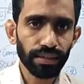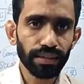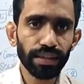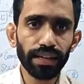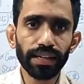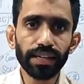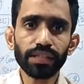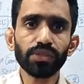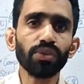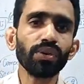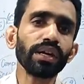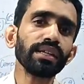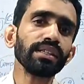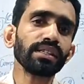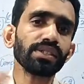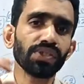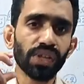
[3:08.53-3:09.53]
Let us look
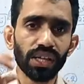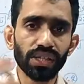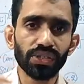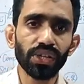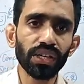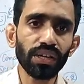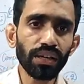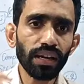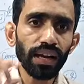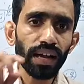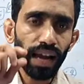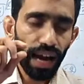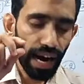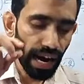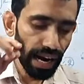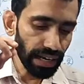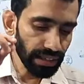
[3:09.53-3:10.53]
at the structure
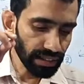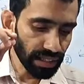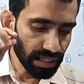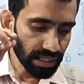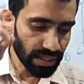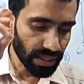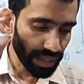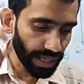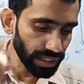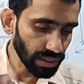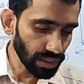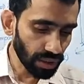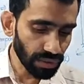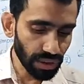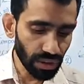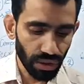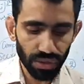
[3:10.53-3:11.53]
and the strength
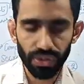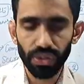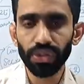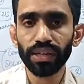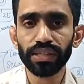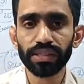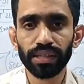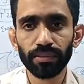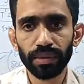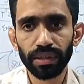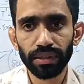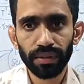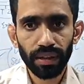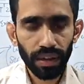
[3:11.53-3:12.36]
of the Constituent Assembly.